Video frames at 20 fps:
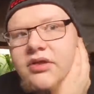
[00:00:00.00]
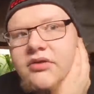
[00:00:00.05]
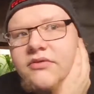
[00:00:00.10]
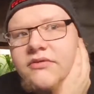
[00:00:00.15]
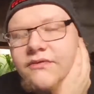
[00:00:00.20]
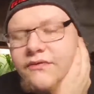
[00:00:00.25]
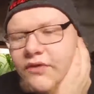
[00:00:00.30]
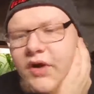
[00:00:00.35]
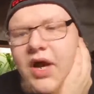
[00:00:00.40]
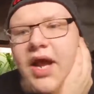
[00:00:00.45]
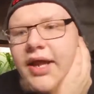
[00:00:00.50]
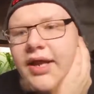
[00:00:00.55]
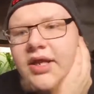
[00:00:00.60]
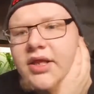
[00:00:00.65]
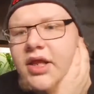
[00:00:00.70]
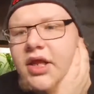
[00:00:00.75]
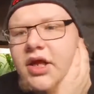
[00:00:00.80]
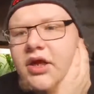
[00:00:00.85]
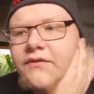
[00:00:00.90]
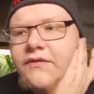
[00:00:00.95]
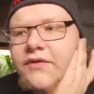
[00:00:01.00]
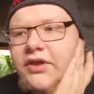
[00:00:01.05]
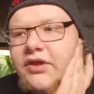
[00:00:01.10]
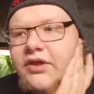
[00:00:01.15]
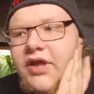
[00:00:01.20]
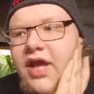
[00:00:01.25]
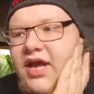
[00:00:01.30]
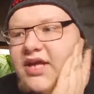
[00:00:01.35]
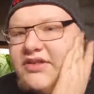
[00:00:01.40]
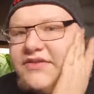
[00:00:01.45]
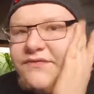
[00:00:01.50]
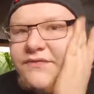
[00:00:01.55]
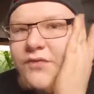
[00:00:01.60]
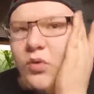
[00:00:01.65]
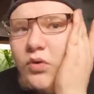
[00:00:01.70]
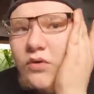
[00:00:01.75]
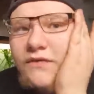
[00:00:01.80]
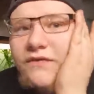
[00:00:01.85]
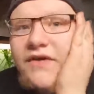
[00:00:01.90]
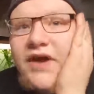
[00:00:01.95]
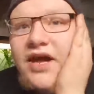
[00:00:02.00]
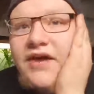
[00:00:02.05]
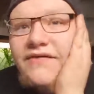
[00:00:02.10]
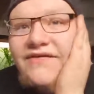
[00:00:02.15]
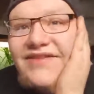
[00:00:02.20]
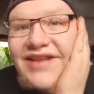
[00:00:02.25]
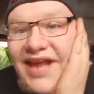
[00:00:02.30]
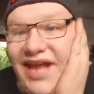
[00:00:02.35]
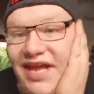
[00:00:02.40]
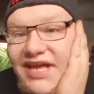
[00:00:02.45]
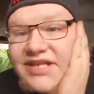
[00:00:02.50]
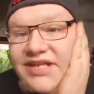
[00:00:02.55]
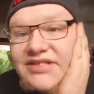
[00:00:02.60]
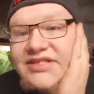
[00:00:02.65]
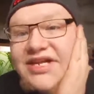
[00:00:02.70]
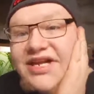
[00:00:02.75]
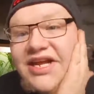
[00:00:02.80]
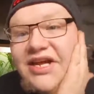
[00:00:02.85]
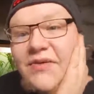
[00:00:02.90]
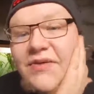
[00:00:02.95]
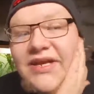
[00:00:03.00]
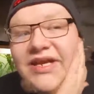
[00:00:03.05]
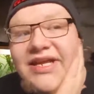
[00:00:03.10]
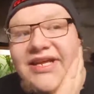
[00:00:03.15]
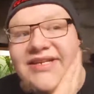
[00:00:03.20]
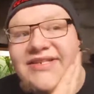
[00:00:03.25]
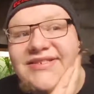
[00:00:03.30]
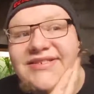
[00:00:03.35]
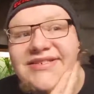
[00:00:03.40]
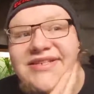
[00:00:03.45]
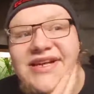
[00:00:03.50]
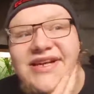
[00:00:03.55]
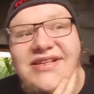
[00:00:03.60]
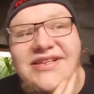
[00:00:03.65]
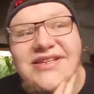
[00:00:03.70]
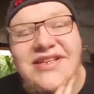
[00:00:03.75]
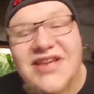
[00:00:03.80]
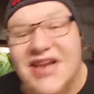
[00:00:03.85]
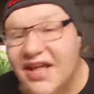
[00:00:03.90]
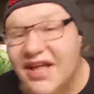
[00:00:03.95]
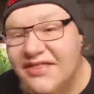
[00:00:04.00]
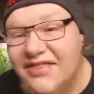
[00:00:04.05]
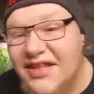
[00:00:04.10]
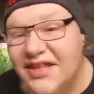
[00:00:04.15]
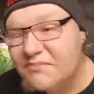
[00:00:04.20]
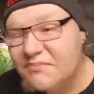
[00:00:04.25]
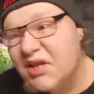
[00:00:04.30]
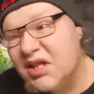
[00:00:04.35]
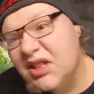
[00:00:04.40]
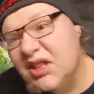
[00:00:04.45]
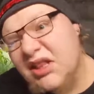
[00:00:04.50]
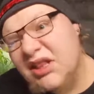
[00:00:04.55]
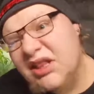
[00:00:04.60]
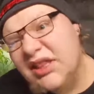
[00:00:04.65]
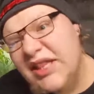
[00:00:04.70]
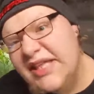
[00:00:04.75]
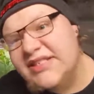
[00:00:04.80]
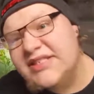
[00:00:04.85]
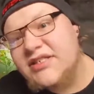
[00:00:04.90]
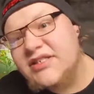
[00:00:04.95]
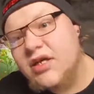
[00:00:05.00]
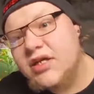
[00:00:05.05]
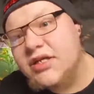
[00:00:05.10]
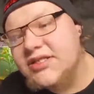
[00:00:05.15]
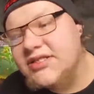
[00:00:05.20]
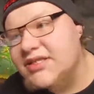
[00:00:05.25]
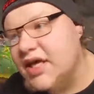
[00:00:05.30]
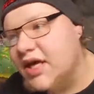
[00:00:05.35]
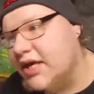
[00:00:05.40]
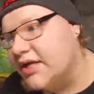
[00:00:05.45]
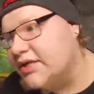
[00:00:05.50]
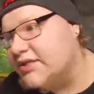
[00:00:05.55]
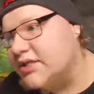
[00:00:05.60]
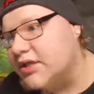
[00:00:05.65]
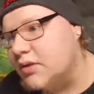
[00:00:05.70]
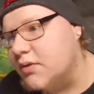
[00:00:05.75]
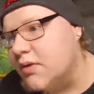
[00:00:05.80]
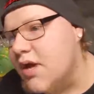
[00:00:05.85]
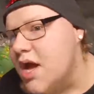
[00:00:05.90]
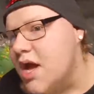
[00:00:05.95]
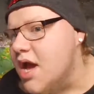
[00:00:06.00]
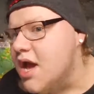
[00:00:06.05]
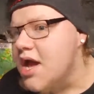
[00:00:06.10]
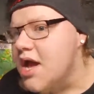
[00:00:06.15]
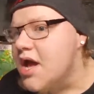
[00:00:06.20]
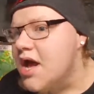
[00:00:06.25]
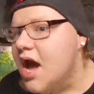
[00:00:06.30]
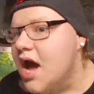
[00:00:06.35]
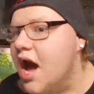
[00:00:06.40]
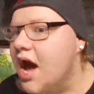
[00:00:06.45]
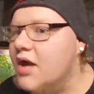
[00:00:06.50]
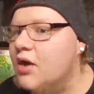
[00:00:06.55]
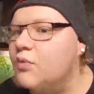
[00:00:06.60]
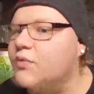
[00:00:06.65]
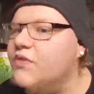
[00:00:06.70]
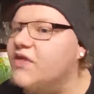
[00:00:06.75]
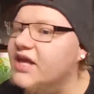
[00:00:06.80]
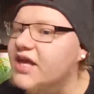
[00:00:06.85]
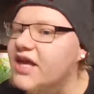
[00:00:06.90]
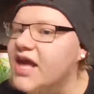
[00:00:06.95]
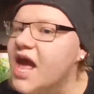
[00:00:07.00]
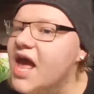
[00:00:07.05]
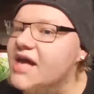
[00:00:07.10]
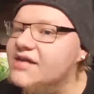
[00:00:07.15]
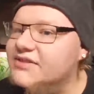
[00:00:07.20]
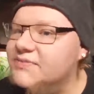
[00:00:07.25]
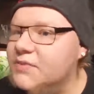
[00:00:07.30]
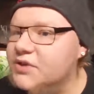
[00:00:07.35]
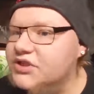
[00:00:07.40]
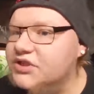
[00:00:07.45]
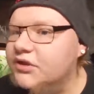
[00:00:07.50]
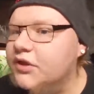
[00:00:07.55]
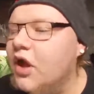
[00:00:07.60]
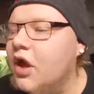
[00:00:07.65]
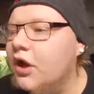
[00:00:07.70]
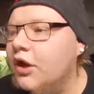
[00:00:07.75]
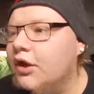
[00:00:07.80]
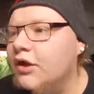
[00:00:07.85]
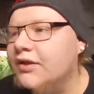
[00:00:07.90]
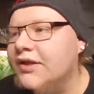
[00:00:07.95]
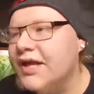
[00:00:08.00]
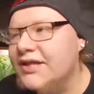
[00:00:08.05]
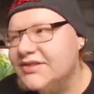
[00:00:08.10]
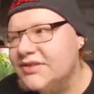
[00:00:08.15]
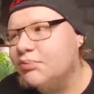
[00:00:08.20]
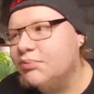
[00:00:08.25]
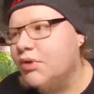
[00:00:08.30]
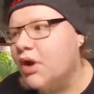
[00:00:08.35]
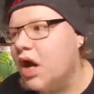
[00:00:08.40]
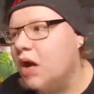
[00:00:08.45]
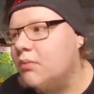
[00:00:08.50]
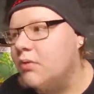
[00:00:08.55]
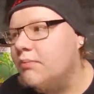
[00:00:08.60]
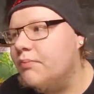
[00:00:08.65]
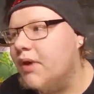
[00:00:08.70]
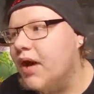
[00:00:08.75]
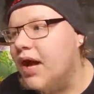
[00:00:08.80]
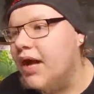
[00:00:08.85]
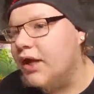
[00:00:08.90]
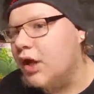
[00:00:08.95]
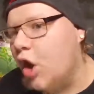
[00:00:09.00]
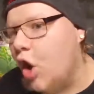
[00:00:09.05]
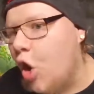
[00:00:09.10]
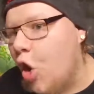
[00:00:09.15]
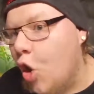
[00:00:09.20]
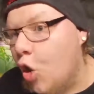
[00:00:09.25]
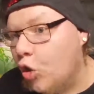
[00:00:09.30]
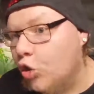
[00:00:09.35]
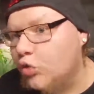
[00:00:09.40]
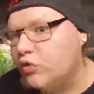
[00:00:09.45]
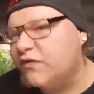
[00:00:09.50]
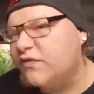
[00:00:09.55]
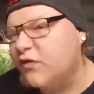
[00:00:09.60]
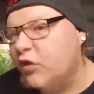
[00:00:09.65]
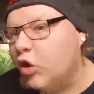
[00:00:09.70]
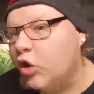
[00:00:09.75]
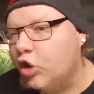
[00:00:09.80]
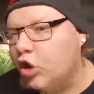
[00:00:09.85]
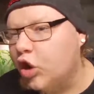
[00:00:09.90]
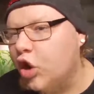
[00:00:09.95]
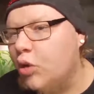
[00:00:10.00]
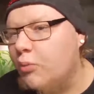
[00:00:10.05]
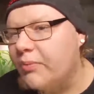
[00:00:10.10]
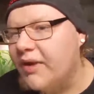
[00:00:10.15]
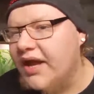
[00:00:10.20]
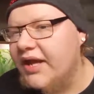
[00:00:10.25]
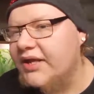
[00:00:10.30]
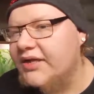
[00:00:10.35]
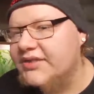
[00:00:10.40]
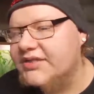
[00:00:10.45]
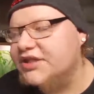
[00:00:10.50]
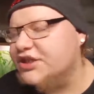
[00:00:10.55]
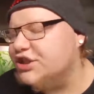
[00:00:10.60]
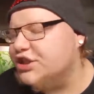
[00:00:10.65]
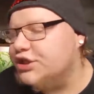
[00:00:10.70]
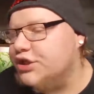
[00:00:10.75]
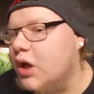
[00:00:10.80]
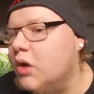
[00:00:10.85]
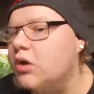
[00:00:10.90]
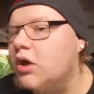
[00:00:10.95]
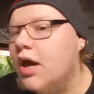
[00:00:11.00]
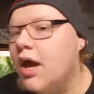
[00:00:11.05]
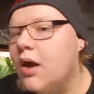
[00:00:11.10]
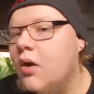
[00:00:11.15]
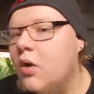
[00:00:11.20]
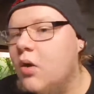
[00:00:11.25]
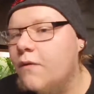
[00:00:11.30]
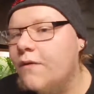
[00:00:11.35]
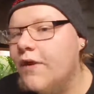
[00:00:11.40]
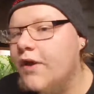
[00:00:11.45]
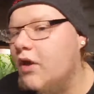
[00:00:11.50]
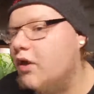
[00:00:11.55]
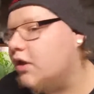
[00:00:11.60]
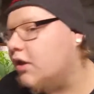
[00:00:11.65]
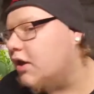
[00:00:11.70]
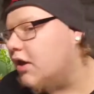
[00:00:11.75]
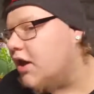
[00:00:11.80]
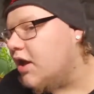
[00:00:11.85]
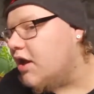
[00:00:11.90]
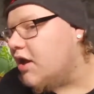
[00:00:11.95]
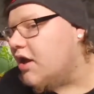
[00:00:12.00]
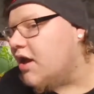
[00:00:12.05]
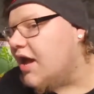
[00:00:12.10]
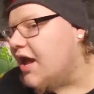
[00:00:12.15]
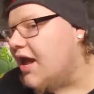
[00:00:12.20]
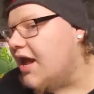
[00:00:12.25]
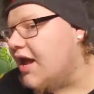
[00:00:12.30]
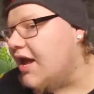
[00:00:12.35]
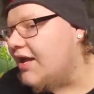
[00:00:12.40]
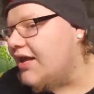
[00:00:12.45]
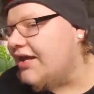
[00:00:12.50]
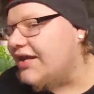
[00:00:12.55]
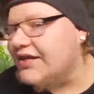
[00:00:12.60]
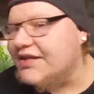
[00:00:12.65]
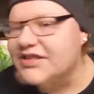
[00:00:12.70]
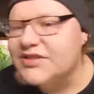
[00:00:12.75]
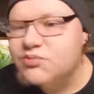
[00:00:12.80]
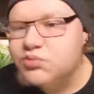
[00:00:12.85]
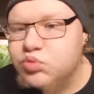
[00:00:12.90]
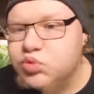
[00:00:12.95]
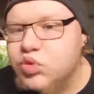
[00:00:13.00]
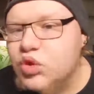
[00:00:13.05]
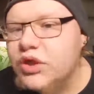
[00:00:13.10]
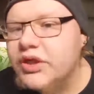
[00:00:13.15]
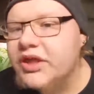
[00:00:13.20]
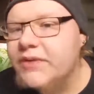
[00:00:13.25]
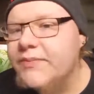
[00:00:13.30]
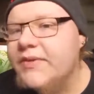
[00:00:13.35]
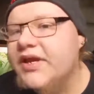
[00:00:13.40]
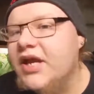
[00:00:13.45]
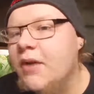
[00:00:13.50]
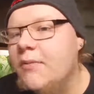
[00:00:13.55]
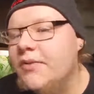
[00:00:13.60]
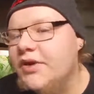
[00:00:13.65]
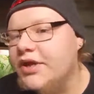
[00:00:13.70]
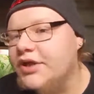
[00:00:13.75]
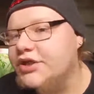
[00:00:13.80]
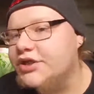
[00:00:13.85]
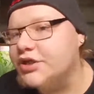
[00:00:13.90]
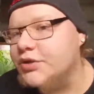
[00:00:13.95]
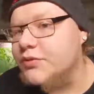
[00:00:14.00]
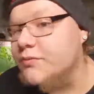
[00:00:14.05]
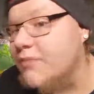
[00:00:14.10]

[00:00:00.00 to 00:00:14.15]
Fry in there for like the last 4 or 5 days now, and he's done nothing but list on his side. So I don't think he has much longer, and that's the problem with buying old, full-grown betas, because you don't know how old they are, and it can just really become an issue.